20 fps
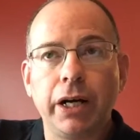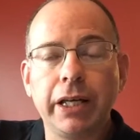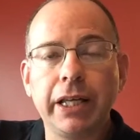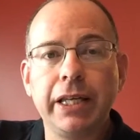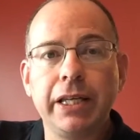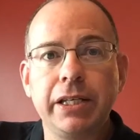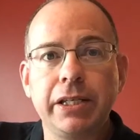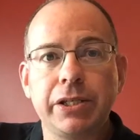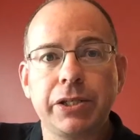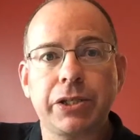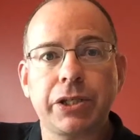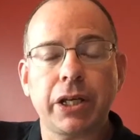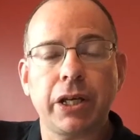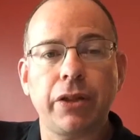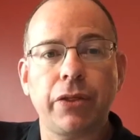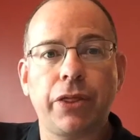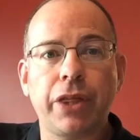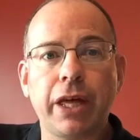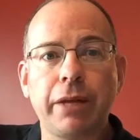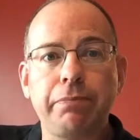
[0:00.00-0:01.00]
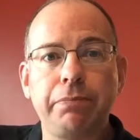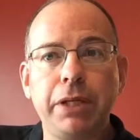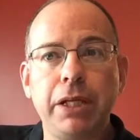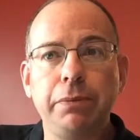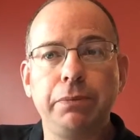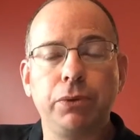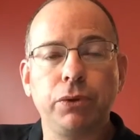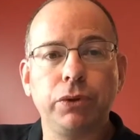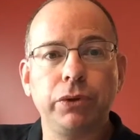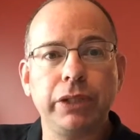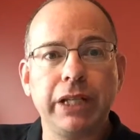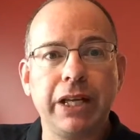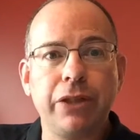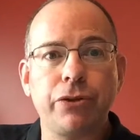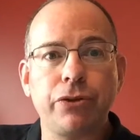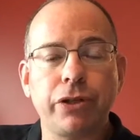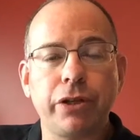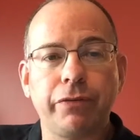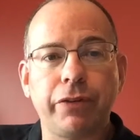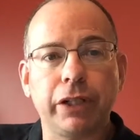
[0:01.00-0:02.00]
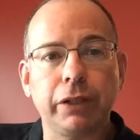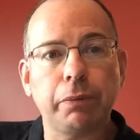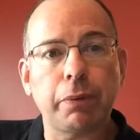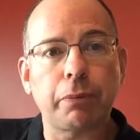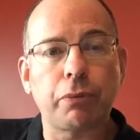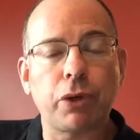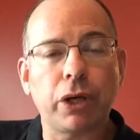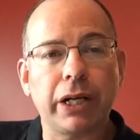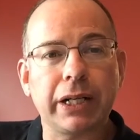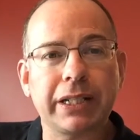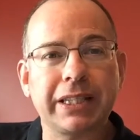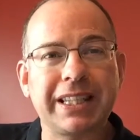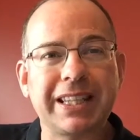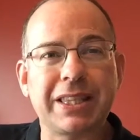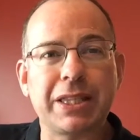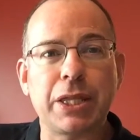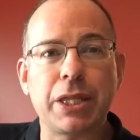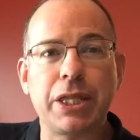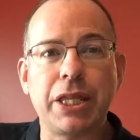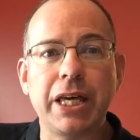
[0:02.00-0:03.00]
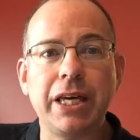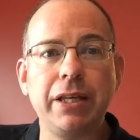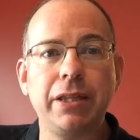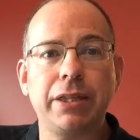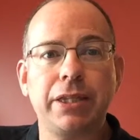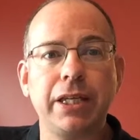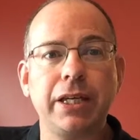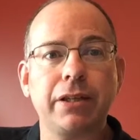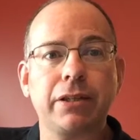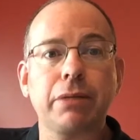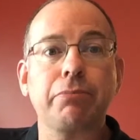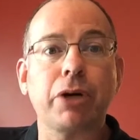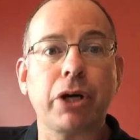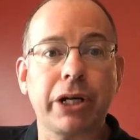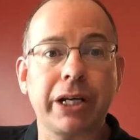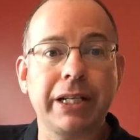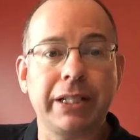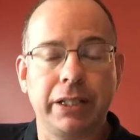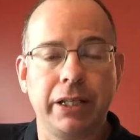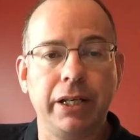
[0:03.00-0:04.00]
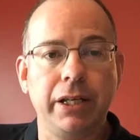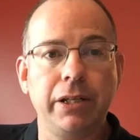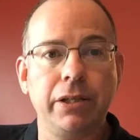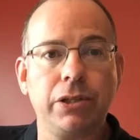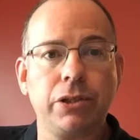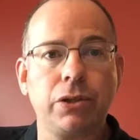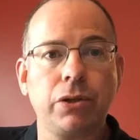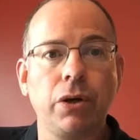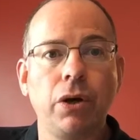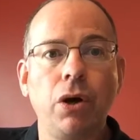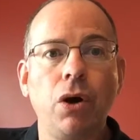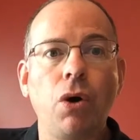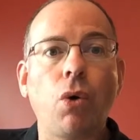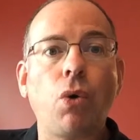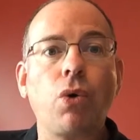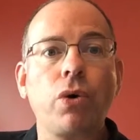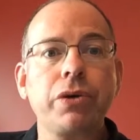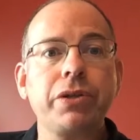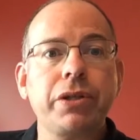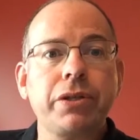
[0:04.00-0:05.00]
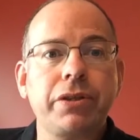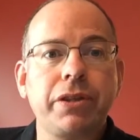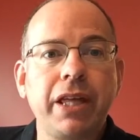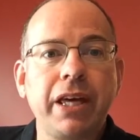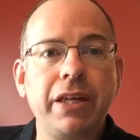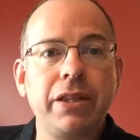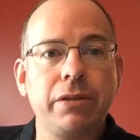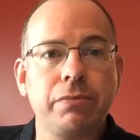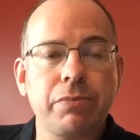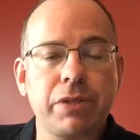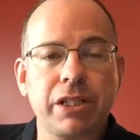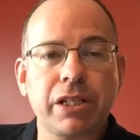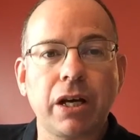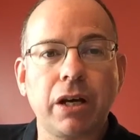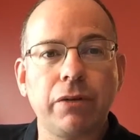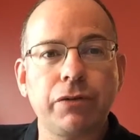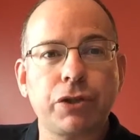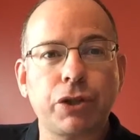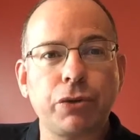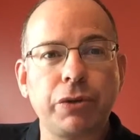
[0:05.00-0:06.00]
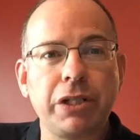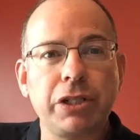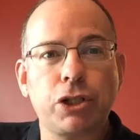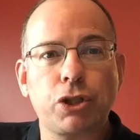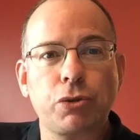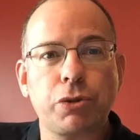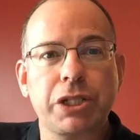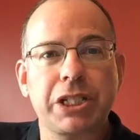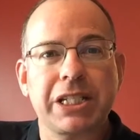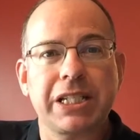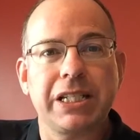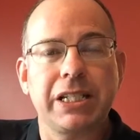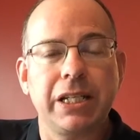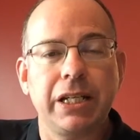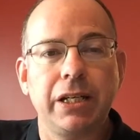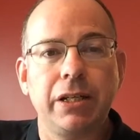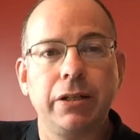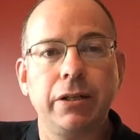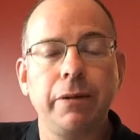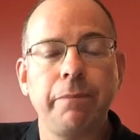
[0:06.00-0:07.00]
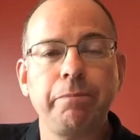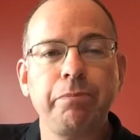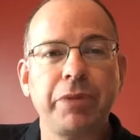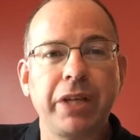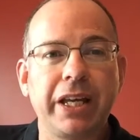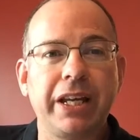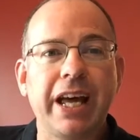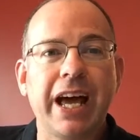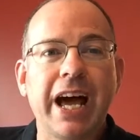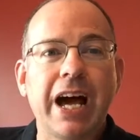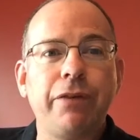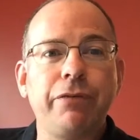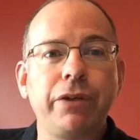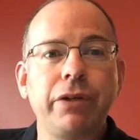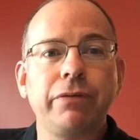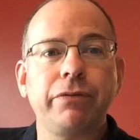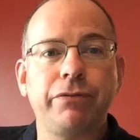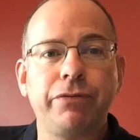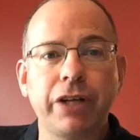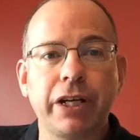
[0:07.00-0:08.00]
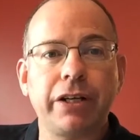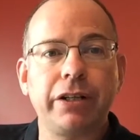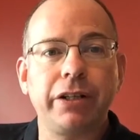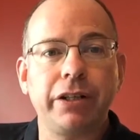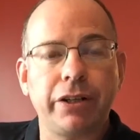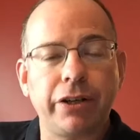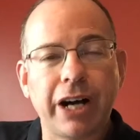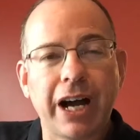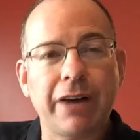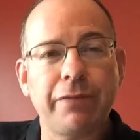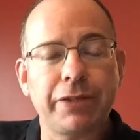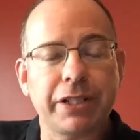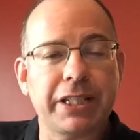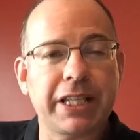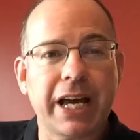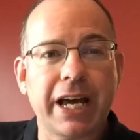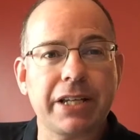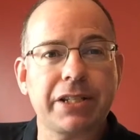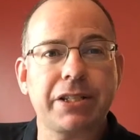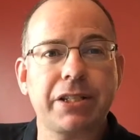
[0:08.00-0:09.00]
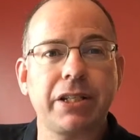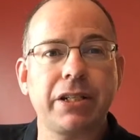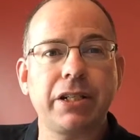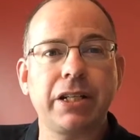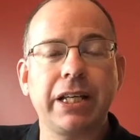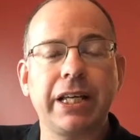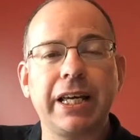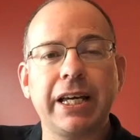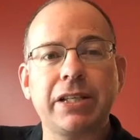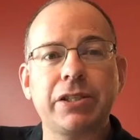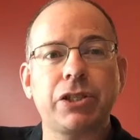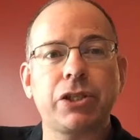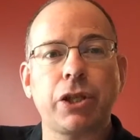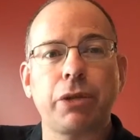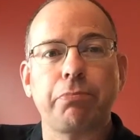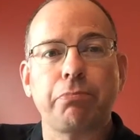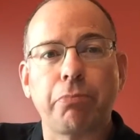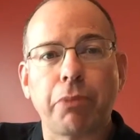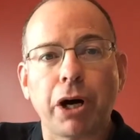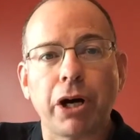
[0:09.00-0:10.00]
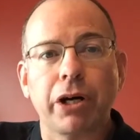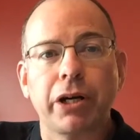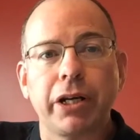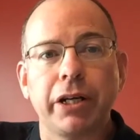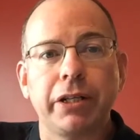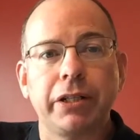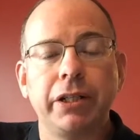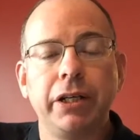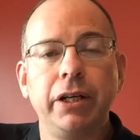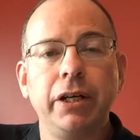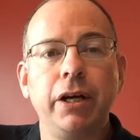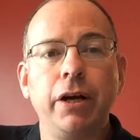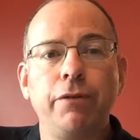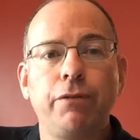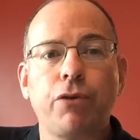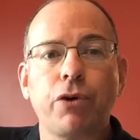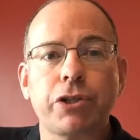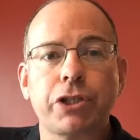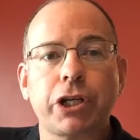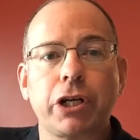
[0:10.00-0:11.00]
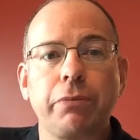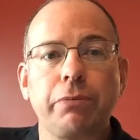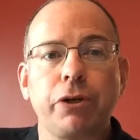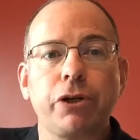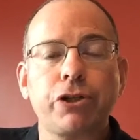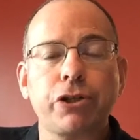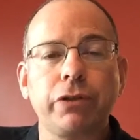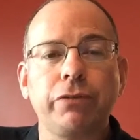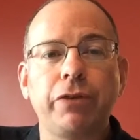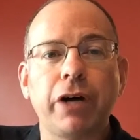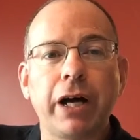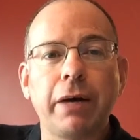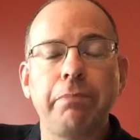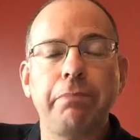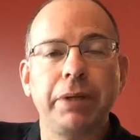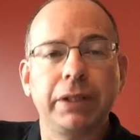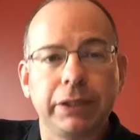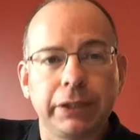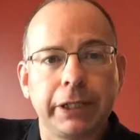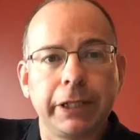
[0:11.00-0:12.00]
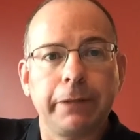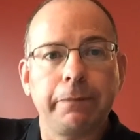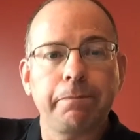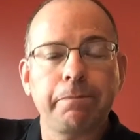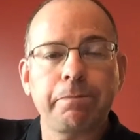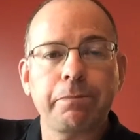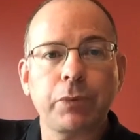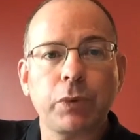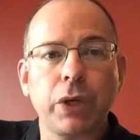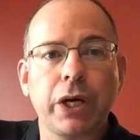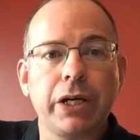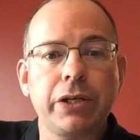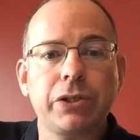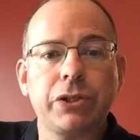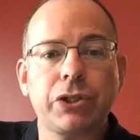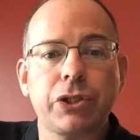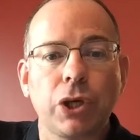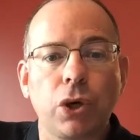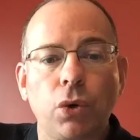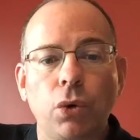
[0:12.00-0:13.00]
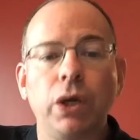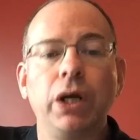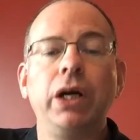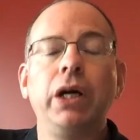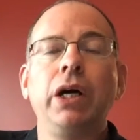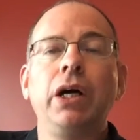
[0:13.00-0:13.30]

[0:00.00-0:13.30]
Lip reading: is that people either develop a product that they think the market needs or that they themselves are interested in and haven't vetted it or haven't tested it against the market for its commercial viability. Okay, so